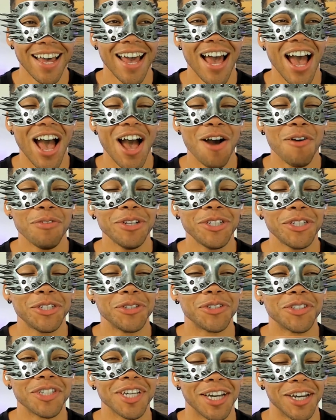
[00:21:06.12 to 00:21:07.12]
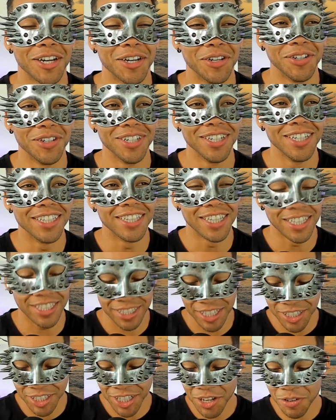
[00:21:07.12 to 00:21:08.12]
How would you tell? Like,
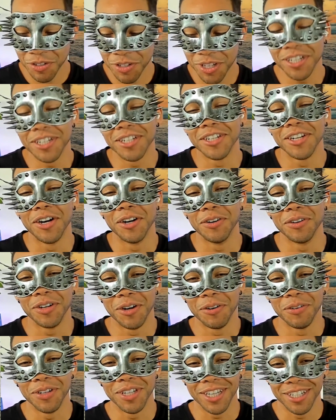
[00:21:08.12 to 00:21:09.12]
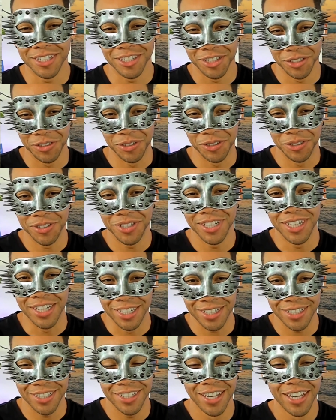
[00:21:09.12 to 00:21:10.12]
let's say you didn't know going into
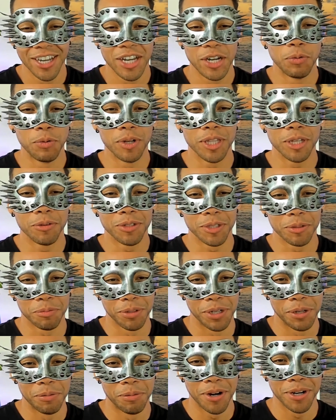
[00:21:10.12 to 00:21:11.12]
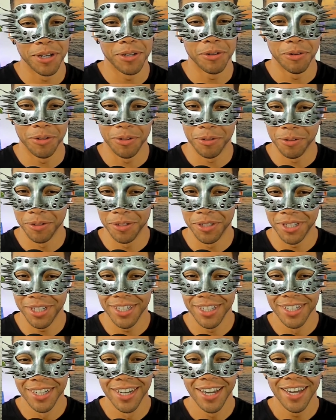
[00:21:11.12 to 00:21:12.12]
it whether it was a play party or an
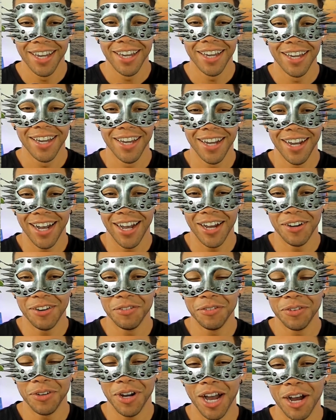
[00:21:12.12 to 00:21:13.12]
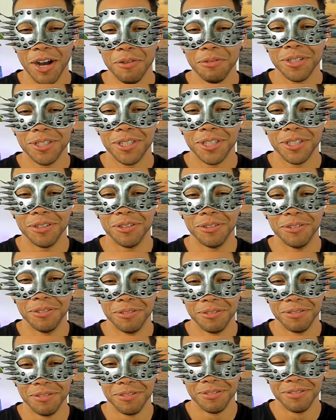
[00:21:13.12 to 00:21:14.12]
orgy. How would you?
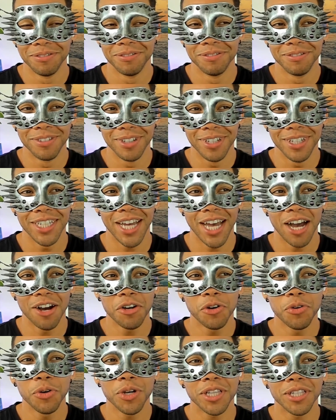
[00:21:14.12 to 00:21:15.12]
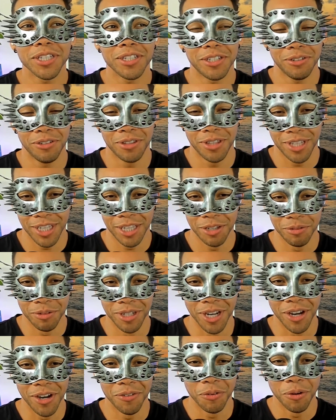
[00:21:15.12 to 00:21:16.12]
How quickly do you think you would
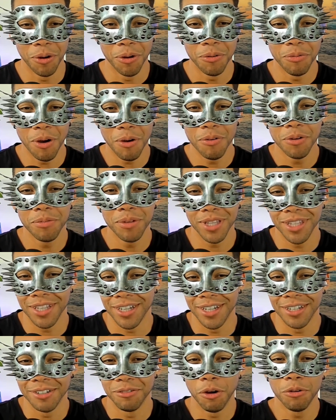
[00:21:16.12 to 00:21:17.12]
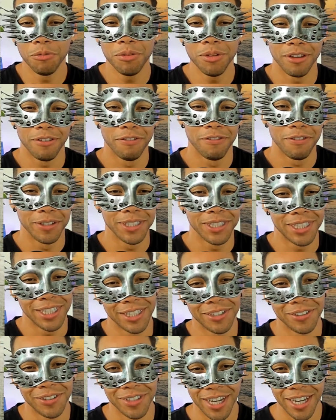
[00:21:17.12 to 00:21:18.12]
know? What would be the first
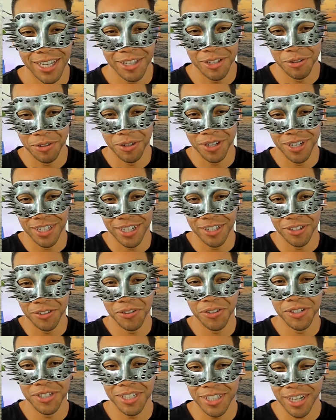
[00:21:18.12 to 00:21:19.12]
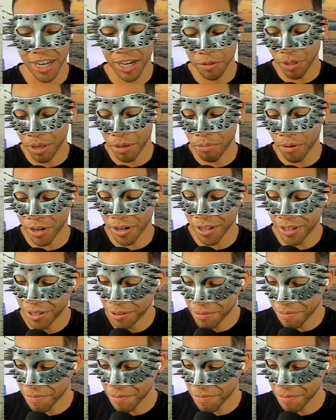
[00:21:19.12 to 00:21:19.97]
signal that you were in an orgy, not a play party?